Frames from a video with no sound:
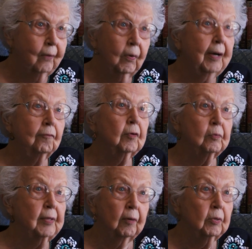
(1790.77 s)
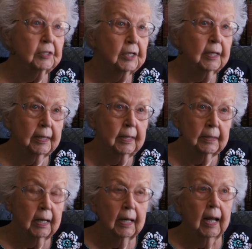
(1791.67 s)
whatever they were
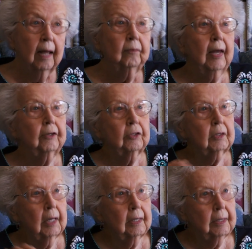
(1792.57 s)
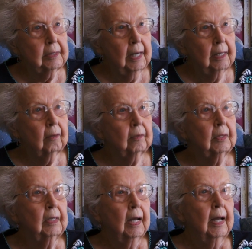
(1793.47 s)
taking. They could cut it down
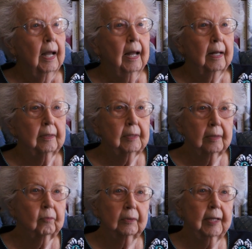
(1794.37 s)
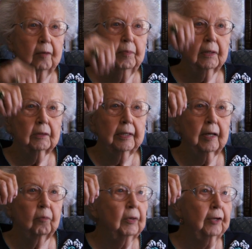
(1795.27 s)
and then when they'd build it
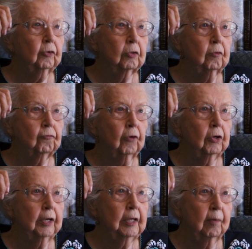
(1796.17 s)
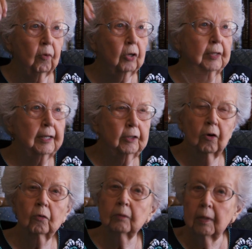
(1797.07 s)
up where they couldn't afford it anymore, they'd
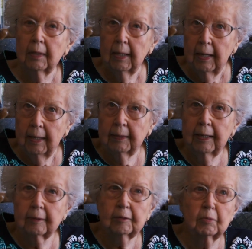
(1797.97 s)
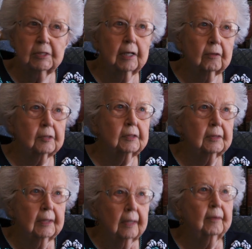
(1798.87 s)
go and get themselves
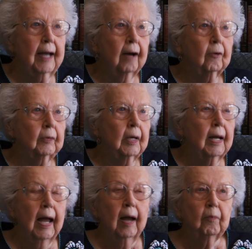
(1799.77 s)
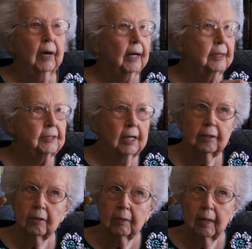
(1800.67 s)
down. But I tell
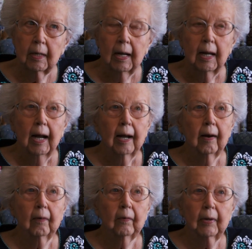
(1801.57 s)
you, uh,